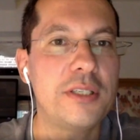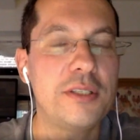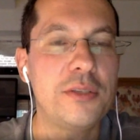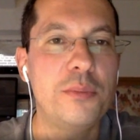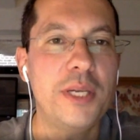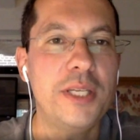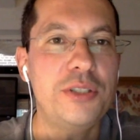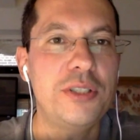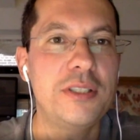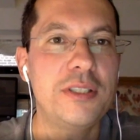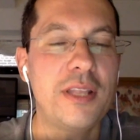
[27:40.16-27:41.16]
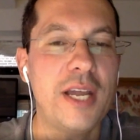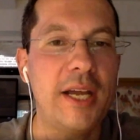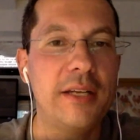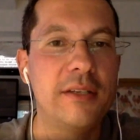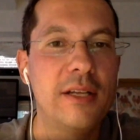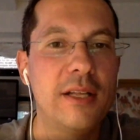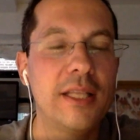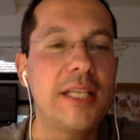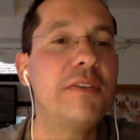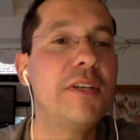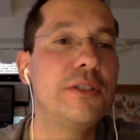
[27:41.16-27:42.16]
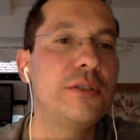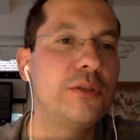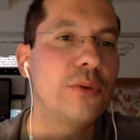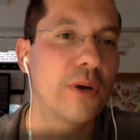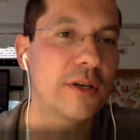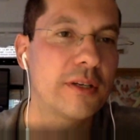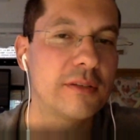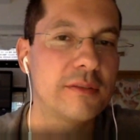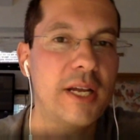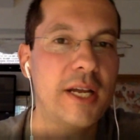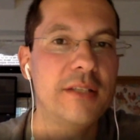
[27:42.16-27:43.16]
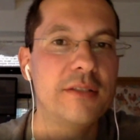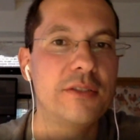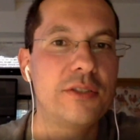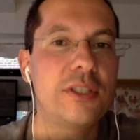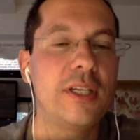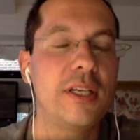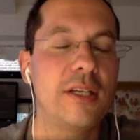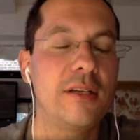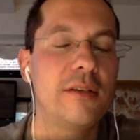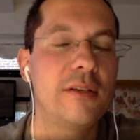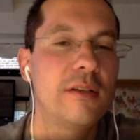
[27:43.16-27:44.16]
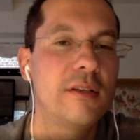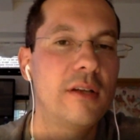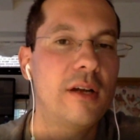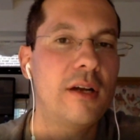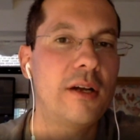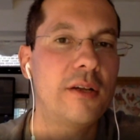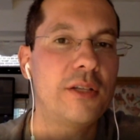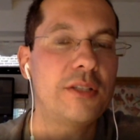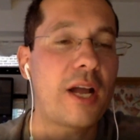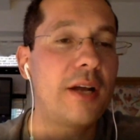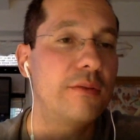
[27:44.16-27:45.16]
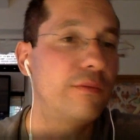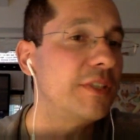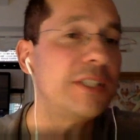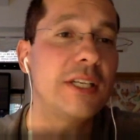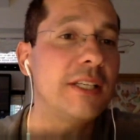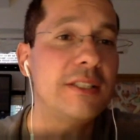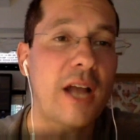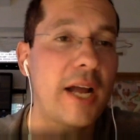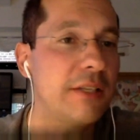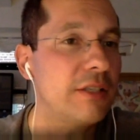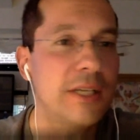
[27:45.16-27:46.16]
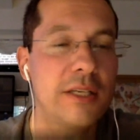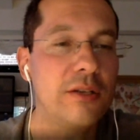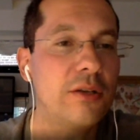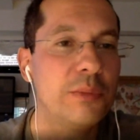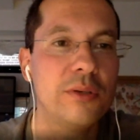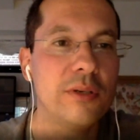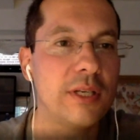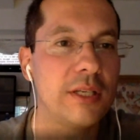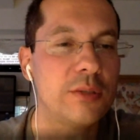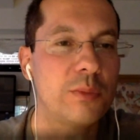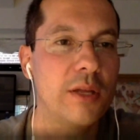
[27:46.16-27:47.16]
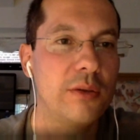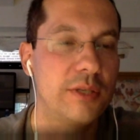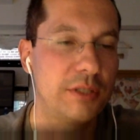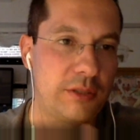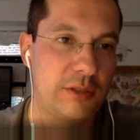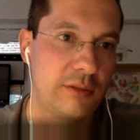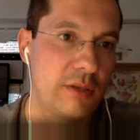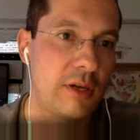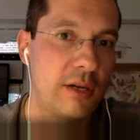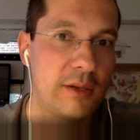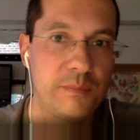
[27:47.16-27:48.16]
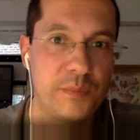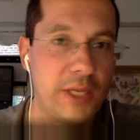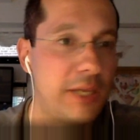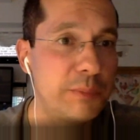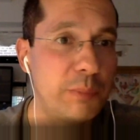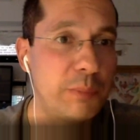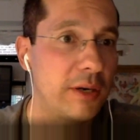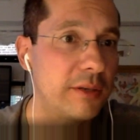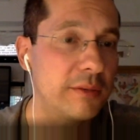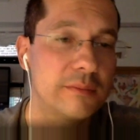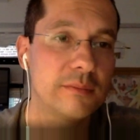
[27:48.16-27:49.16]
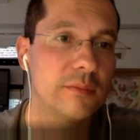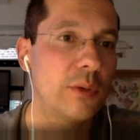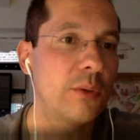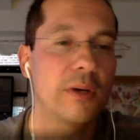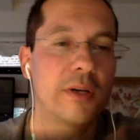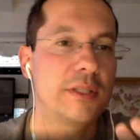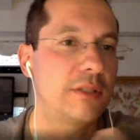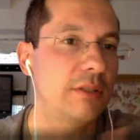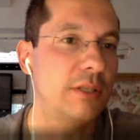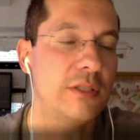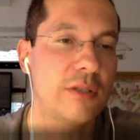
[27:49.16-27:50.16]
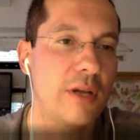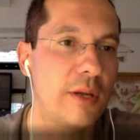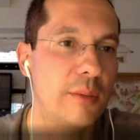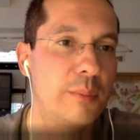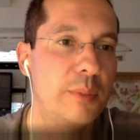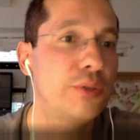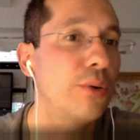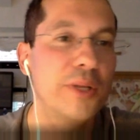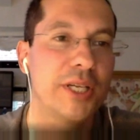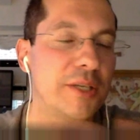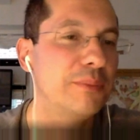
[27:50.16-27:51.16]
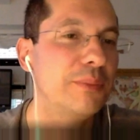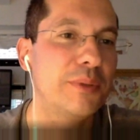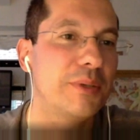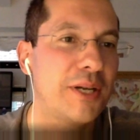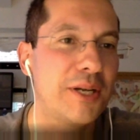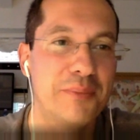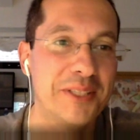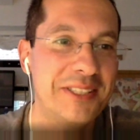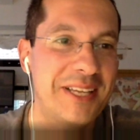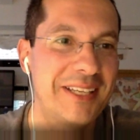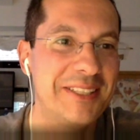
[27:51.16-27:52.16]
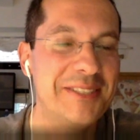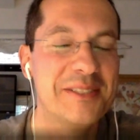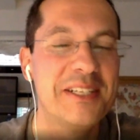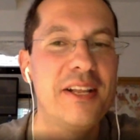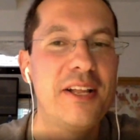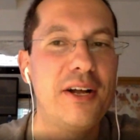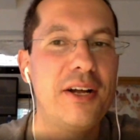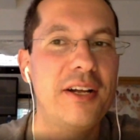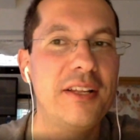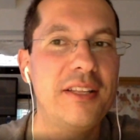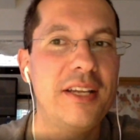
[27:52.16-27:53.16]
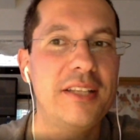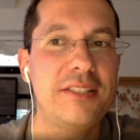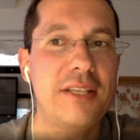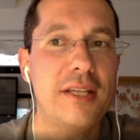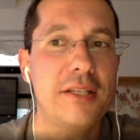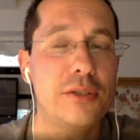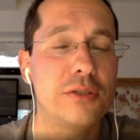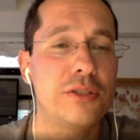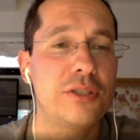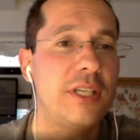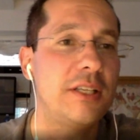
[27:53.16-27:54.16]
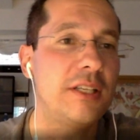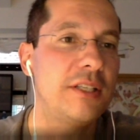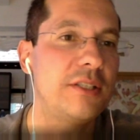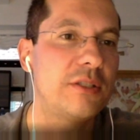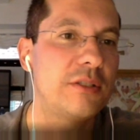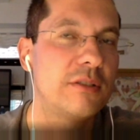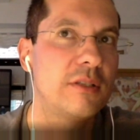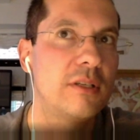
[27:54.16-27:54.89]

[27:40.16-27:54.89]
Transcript: you mentioned that leaving New York and seeing uh, these visiting these isolated communities, whether it's uh, Kings Park mm-hmm. or it's it's uh, Petroleum uh, Montana, uh, the idea that you're seeing these